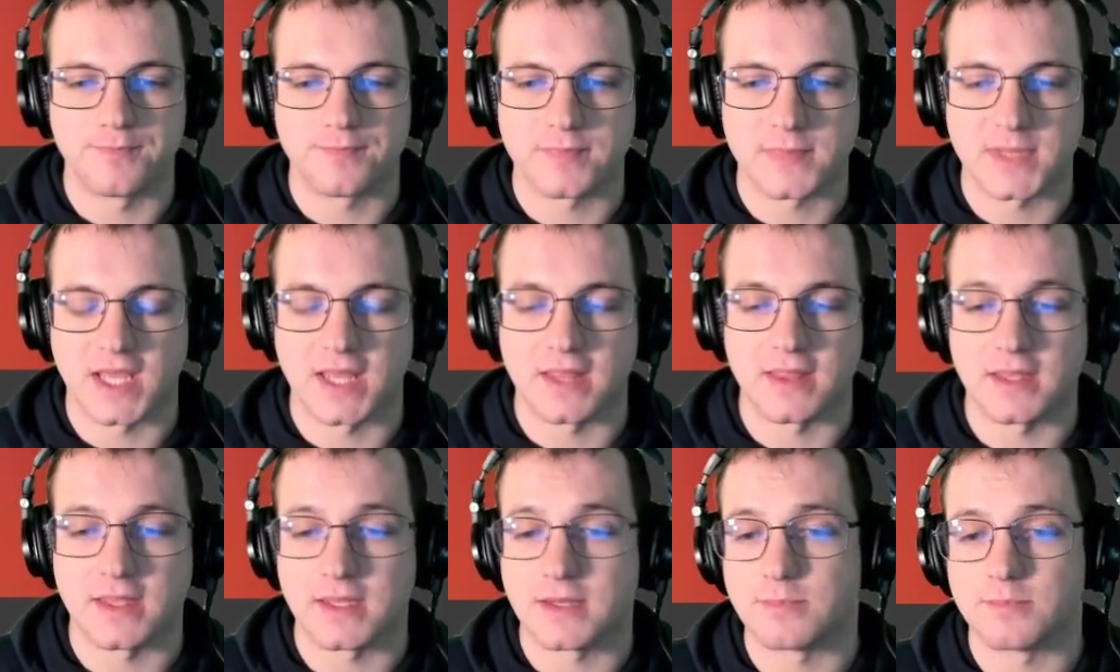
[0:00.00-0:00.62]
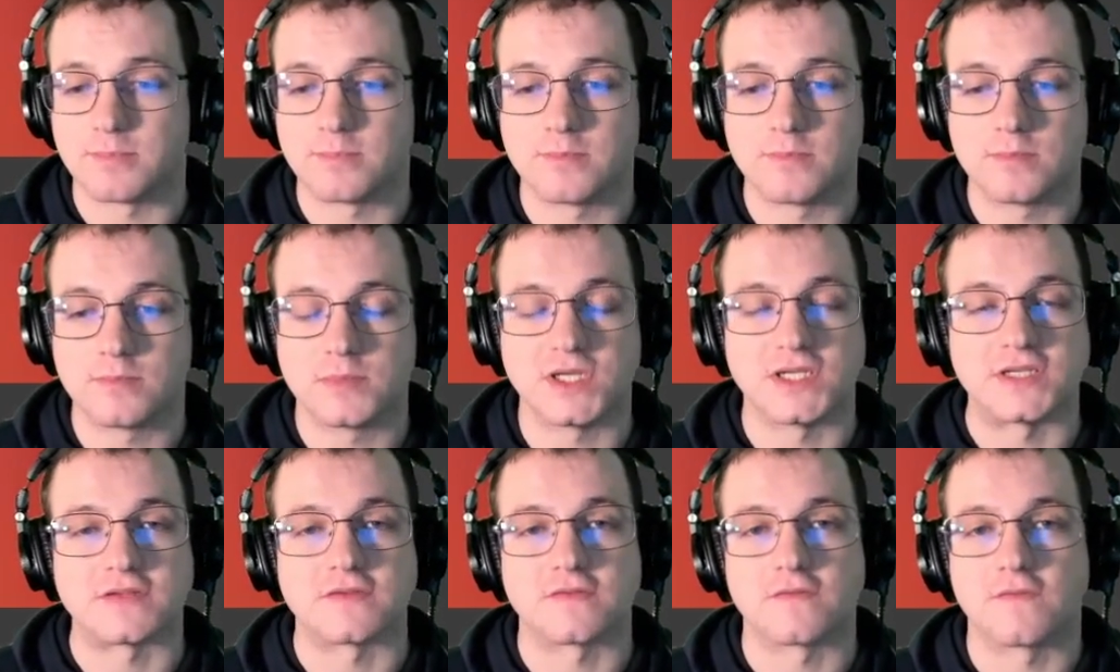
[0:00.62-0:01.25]
and then
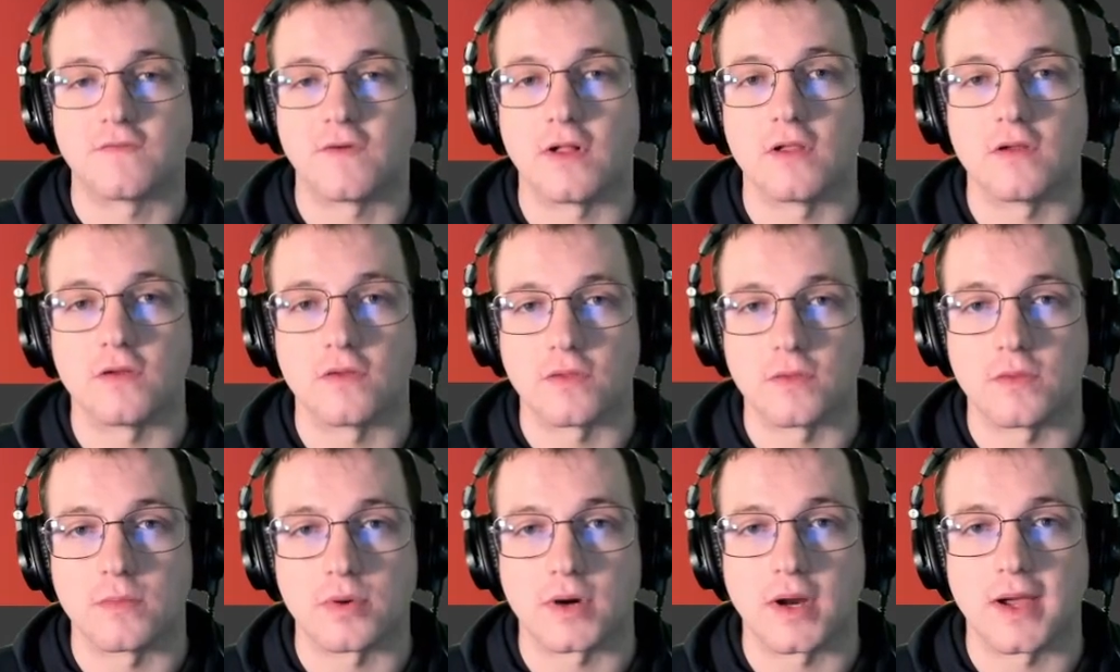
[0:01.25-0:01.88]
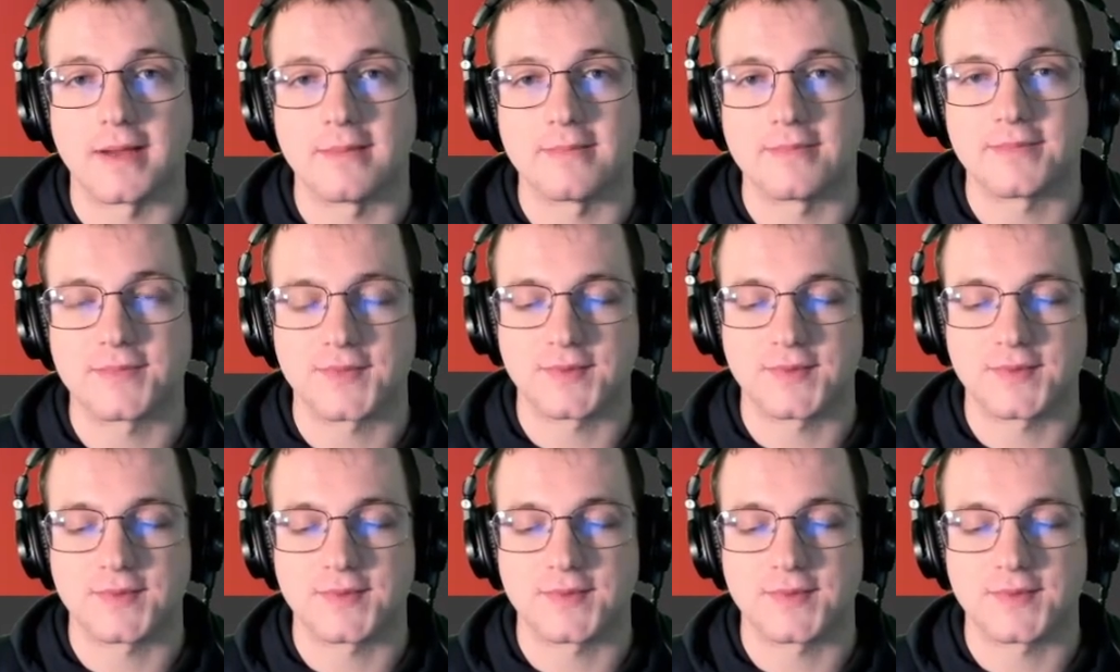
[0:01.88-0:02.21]
just follow the prompt.